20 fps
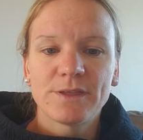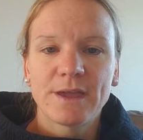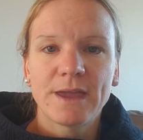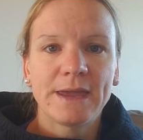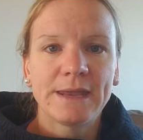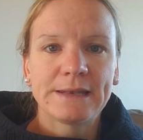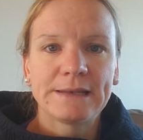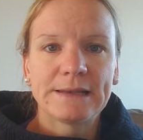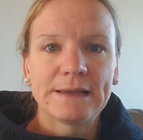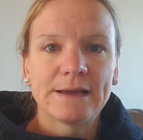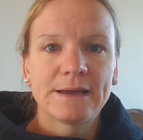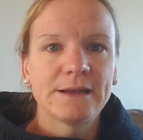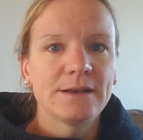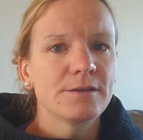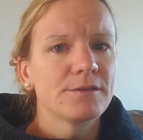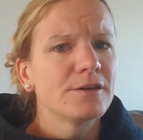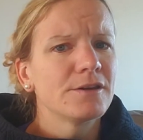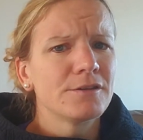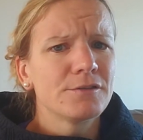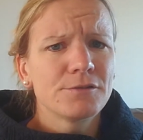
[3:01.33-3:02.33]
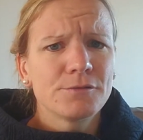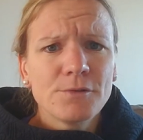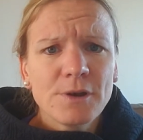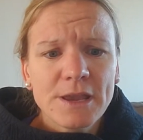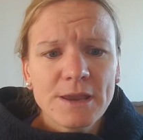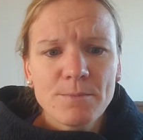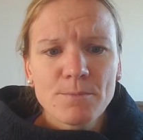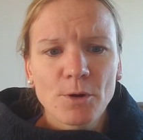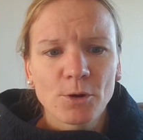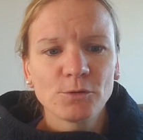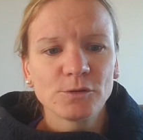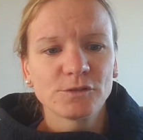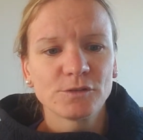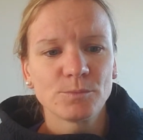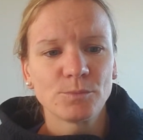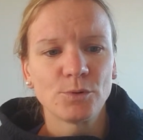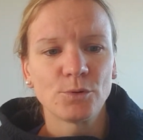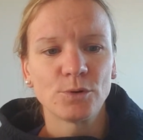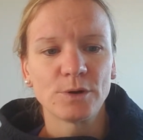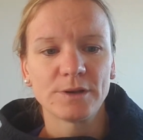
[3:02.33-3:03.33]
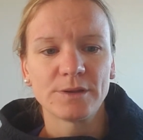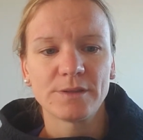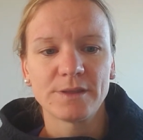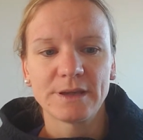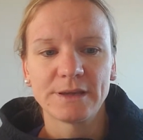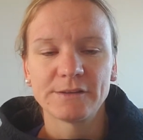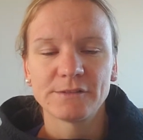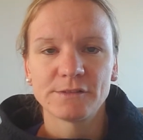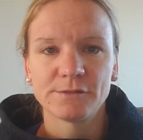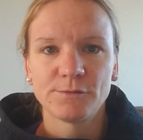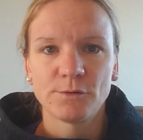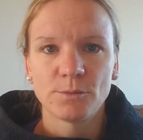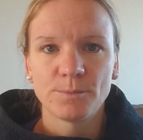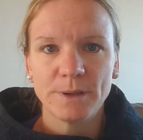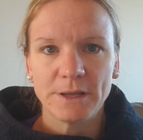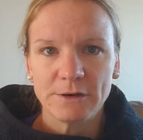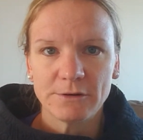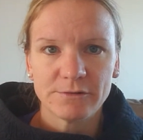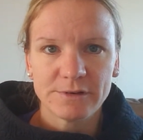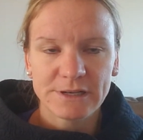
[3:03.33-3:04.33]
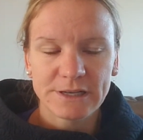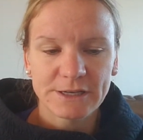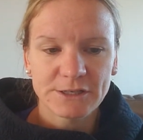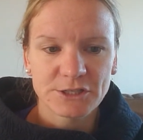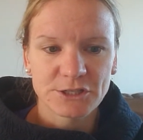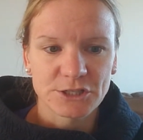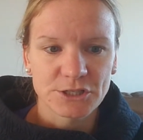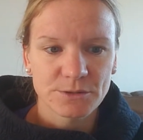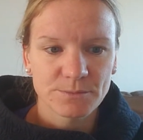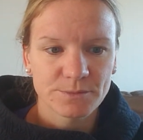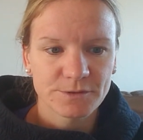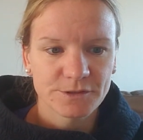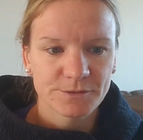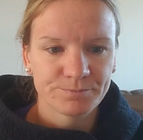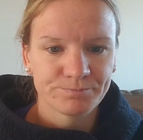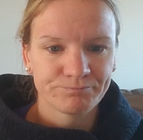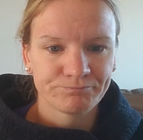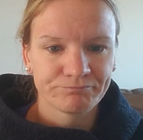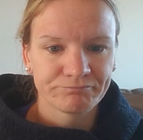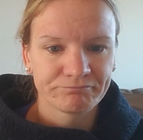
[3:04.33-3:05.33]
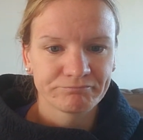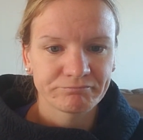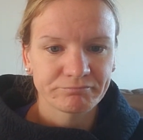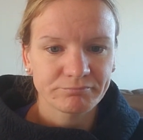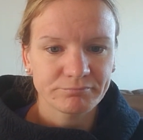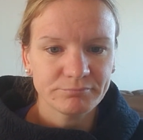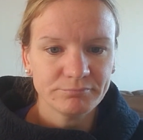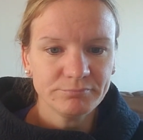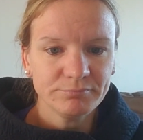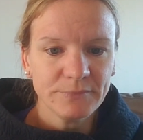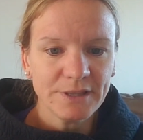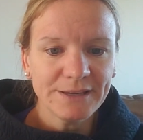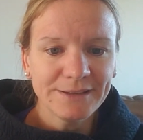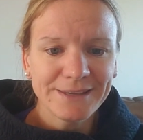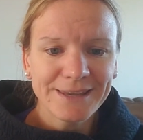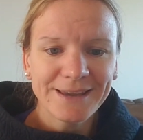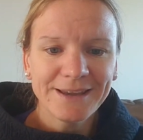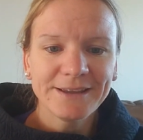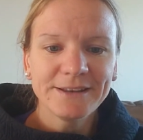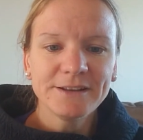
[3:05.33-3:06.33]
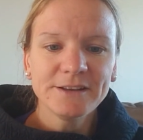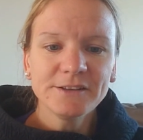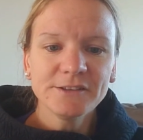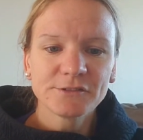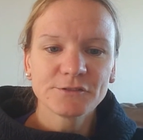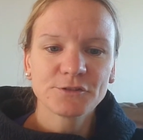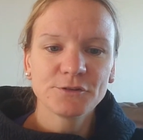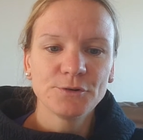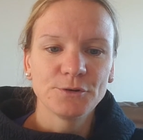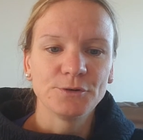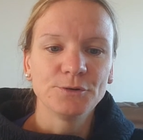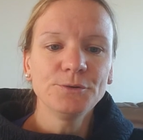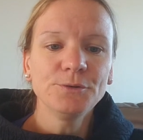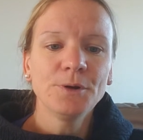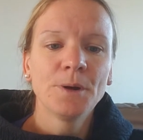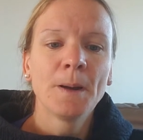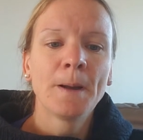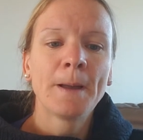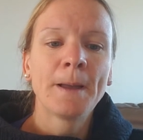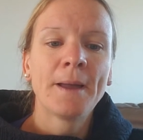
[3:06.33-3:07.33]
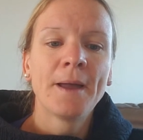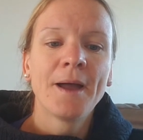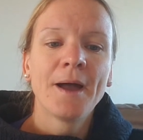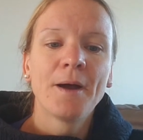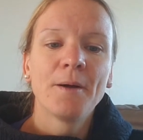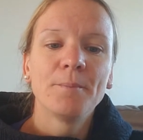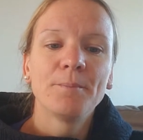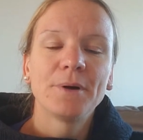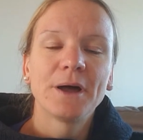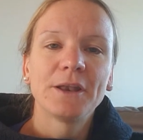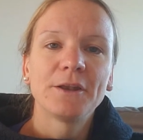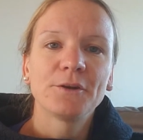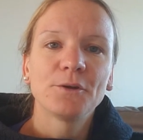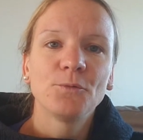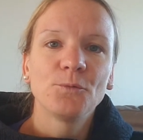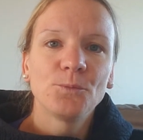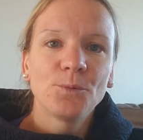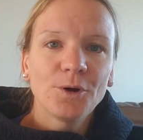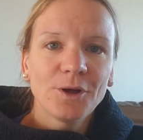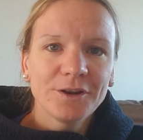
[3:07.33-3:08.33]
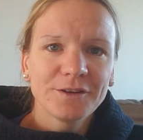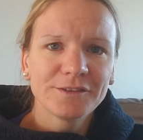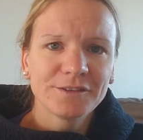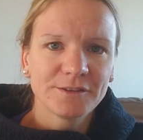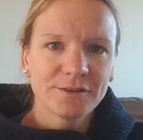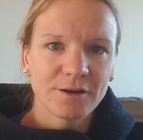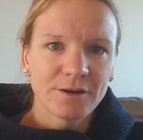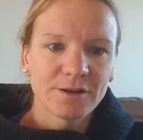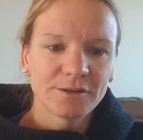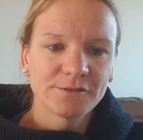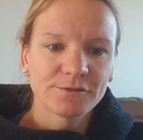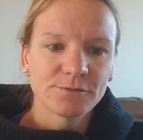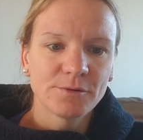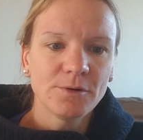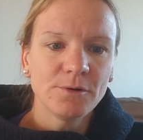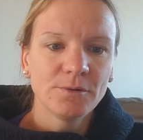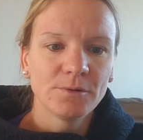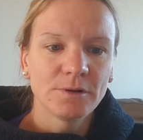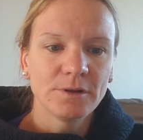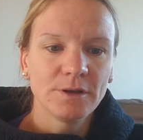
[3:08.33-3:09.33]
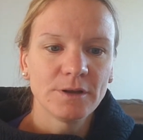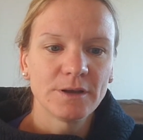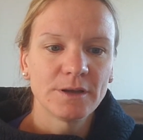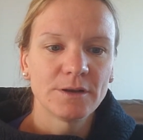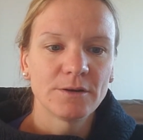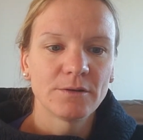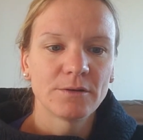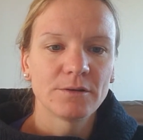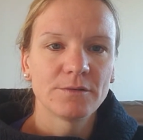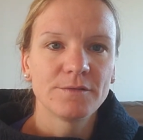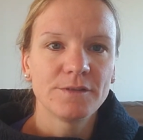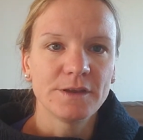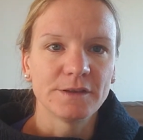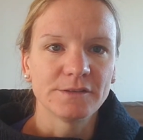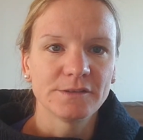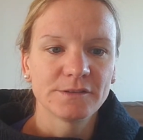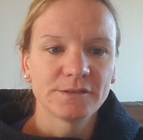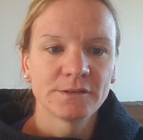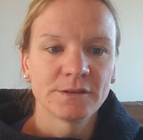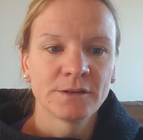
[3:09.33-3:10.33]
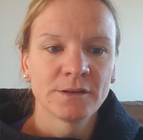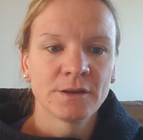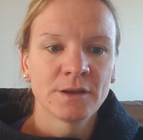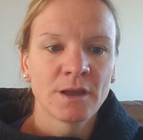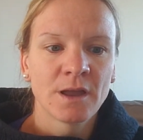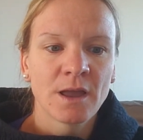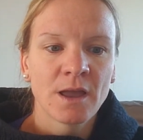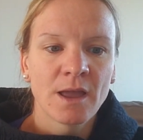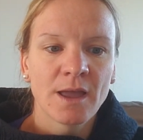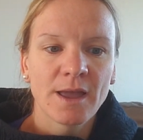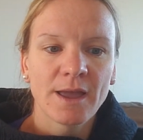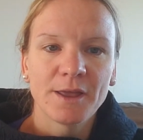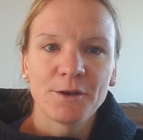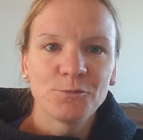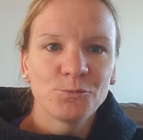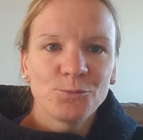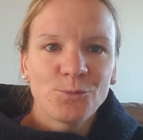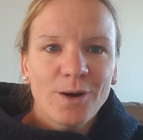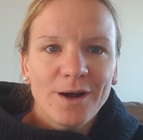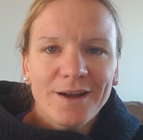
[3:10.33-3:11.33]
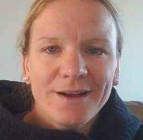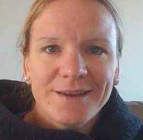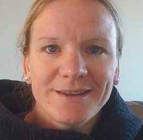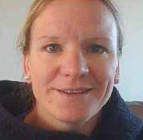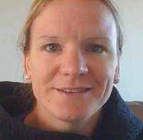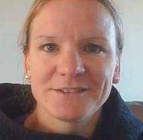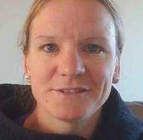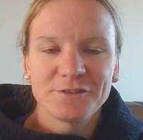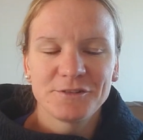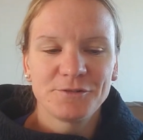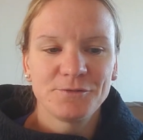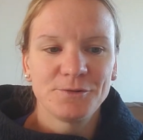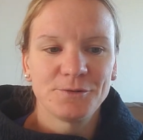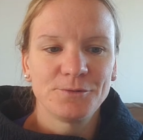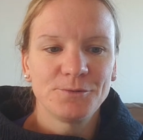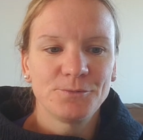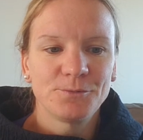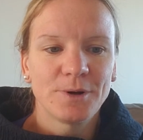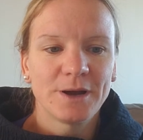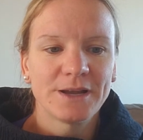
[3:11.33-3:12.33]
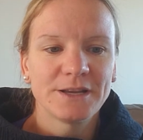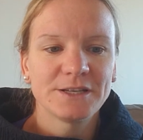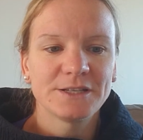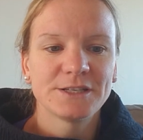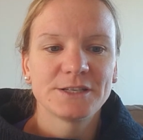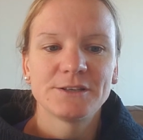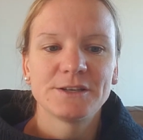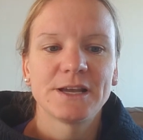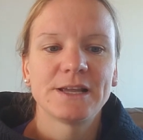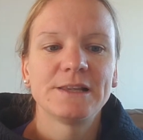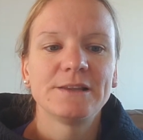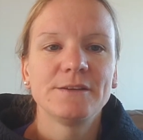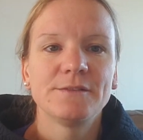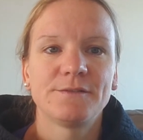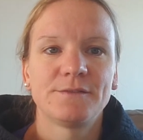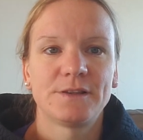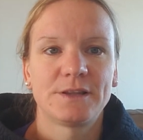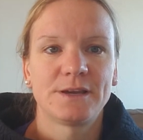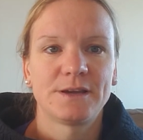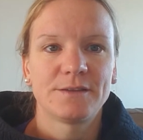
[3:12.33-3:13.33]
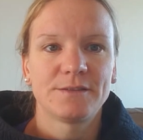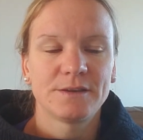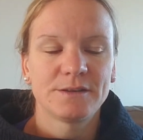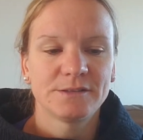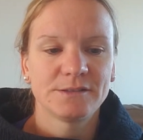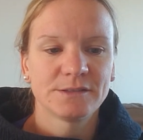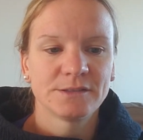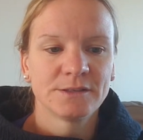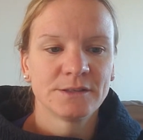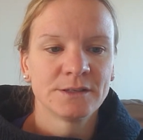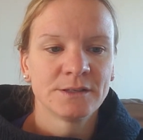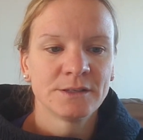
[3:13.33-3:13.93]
headline, "The 3 most important things for better relationships." Yeah, it is true, but what is God's role in all of this? And why is it true? Why should I live like this?